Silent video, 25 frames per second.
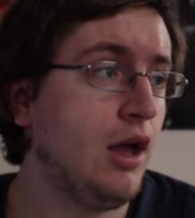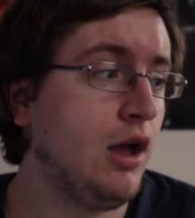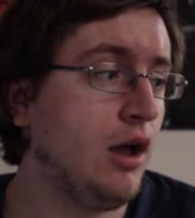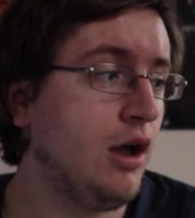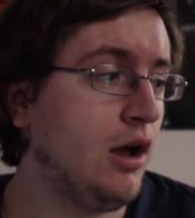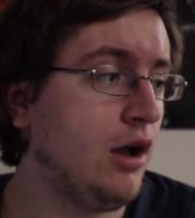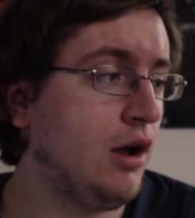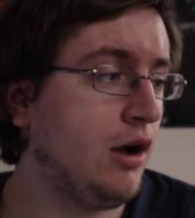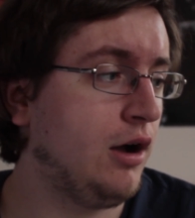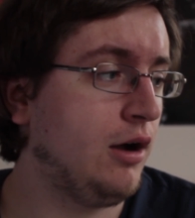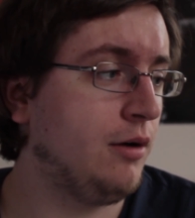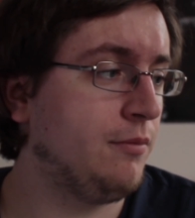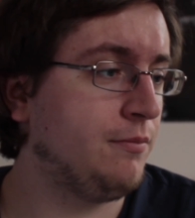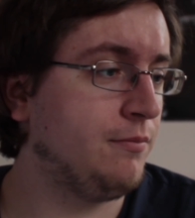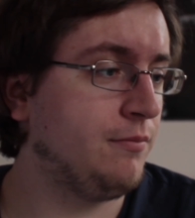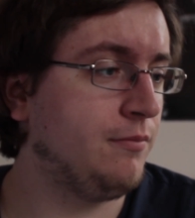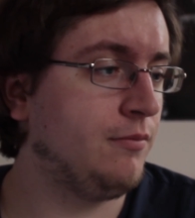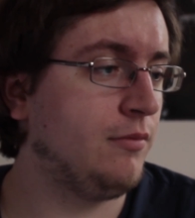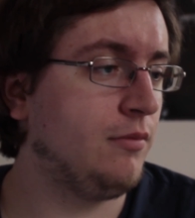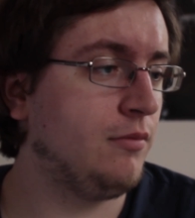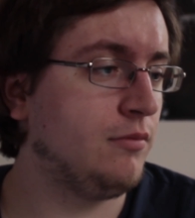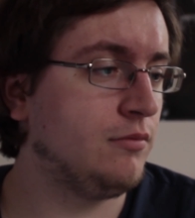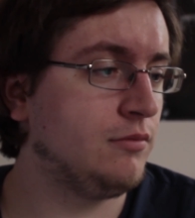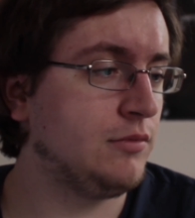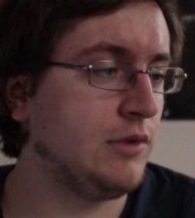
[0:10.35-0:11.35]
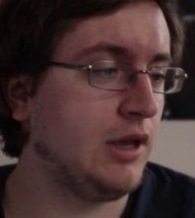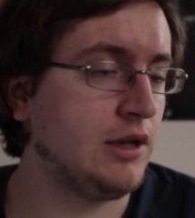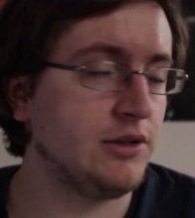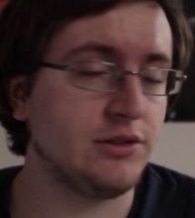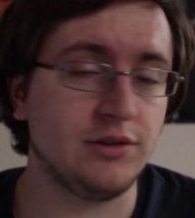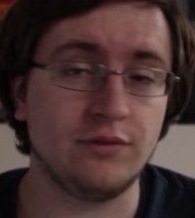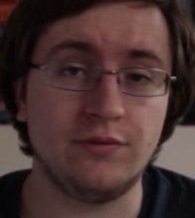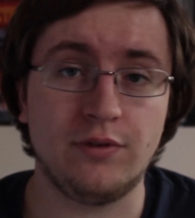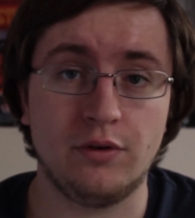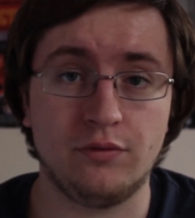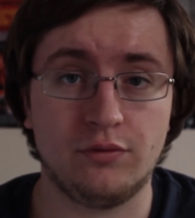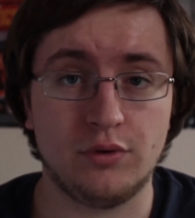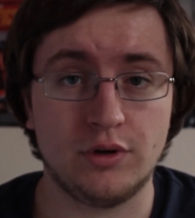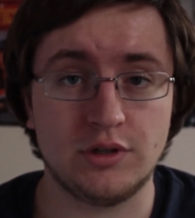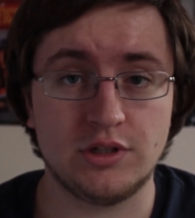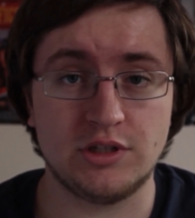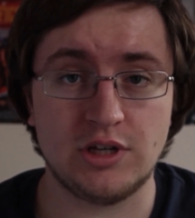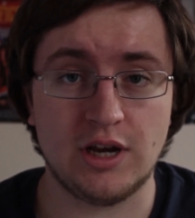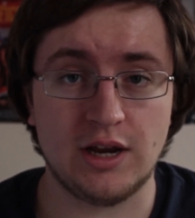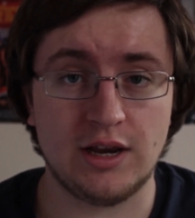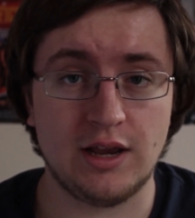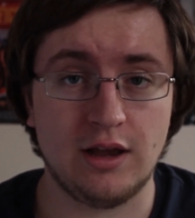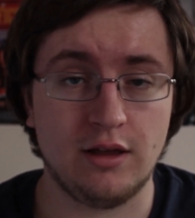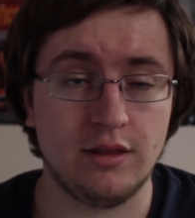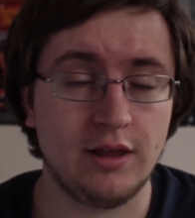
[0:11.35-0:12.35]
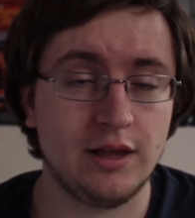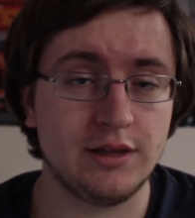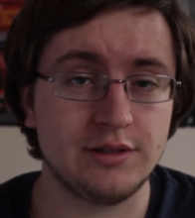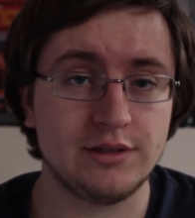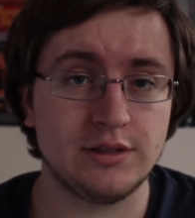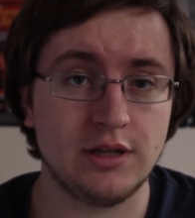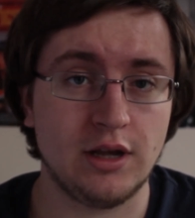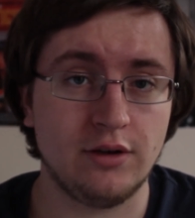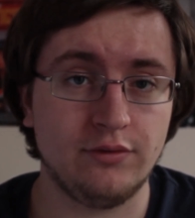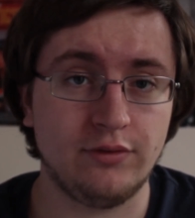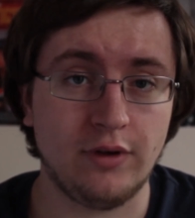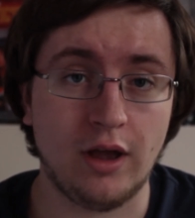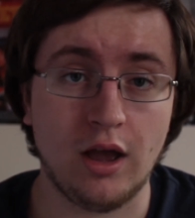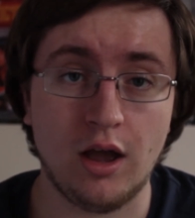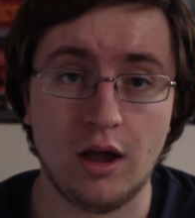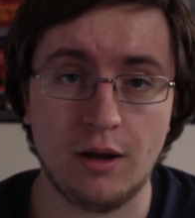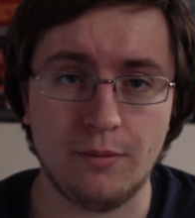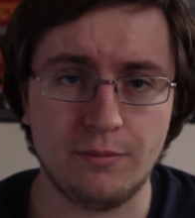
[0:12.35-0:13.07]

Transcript: So feel free to check out that stuff.